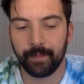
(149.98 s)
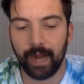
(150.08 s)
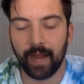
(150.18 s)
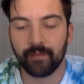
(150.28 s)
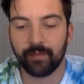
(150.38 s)

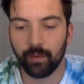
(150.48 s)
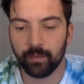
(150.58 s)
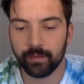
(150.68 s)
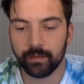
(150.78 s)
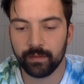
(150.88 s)

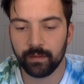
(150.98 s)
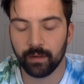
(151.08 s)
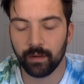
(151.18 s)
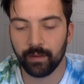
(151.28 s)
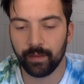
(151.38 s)
iPhones,
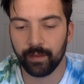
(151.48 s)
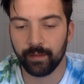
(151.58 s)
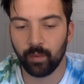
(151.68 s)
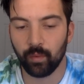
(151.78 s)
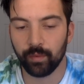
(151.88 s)
or
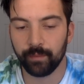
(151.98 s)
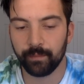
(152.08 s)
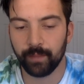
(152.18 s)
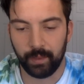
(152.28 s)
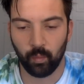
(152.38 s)
the old
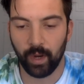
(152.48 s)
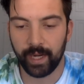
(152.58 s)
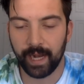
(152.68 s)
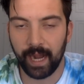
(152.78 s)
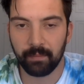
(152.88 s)
like
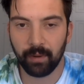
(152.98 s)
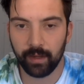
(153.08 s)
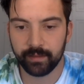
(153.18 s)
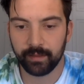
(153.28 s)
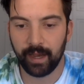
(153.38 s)
white
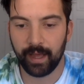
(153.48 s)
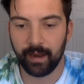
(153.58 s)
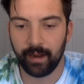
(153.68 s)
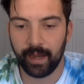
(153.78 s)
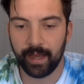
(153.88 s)
iPods. I
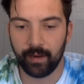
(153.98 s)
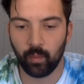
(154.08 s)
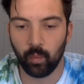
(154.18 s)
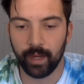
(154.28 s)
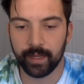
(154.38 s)
had a
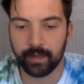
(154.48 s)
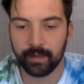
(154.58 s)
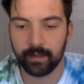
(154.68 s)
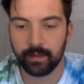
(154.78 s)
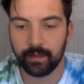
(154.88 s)
white
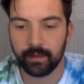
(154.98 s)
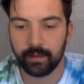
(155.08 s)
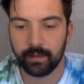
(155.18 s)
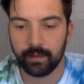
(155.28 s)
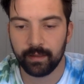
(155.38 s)

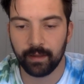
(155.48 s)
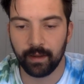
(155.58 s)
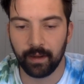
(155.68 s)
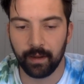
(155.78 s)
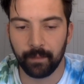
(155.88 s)

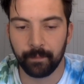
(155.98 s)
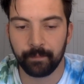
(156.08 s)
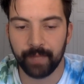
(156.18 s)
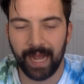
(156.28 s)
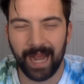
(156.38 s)

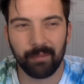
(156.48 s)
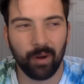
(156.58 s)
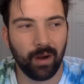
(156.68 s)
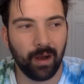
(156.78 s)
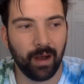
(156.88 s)

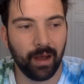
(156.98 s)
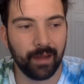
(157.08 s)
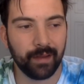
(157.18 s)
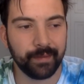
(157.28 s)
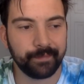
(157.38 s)
iPod.
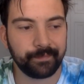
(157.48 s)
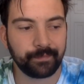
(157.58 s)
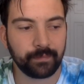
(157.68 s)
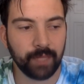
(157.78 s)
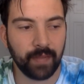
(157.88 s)
I
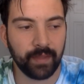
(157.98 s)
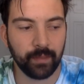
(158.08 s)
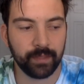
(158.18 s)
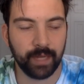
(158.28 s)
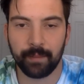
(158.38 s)
think it
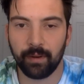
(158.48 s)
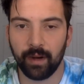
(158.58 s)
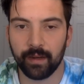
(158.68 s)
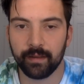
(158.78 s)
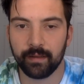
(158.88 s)
was an iPod.